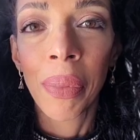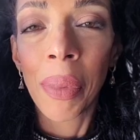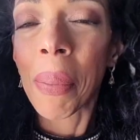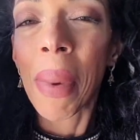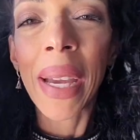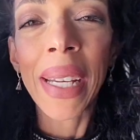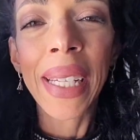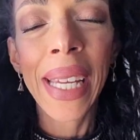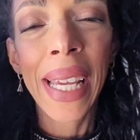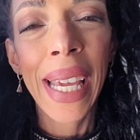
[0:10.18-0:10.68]

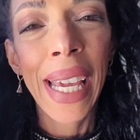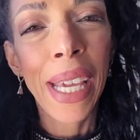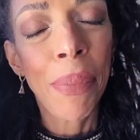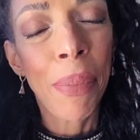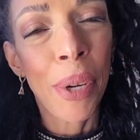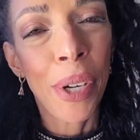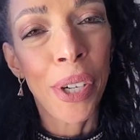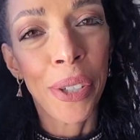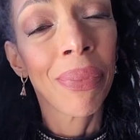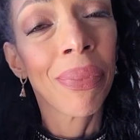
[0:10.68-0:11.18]
My
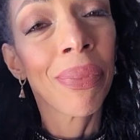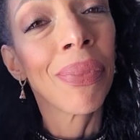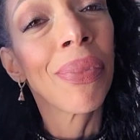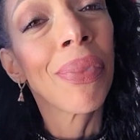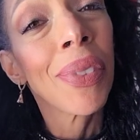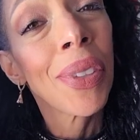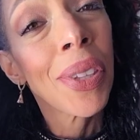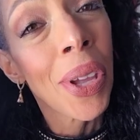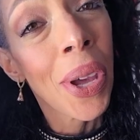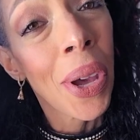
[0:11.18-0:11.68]
neighbor?
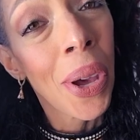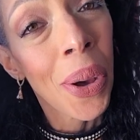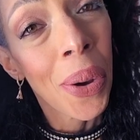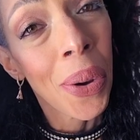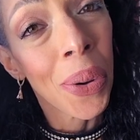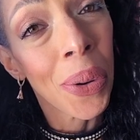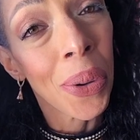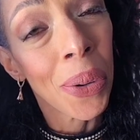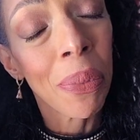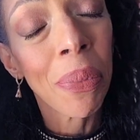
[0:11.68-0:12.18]

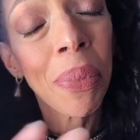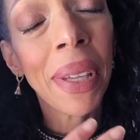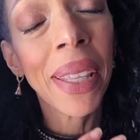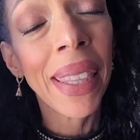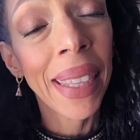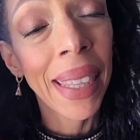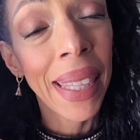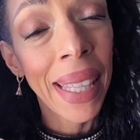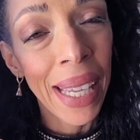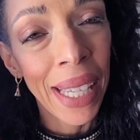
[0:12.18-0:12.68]
No, but
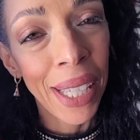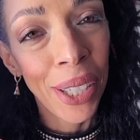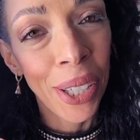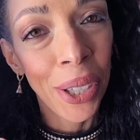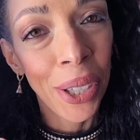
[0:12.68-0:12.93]
thank